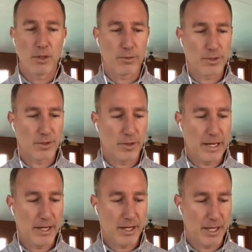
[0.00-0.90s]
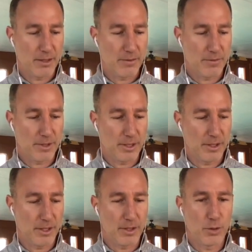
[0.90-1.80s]
Was there any kind of
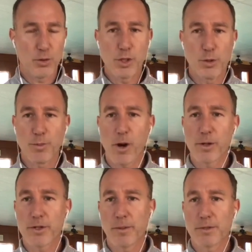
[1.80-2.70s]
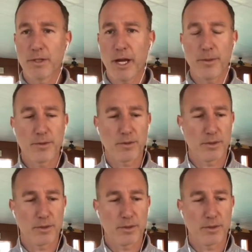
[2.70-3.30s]
uh, new huge partnerships announced?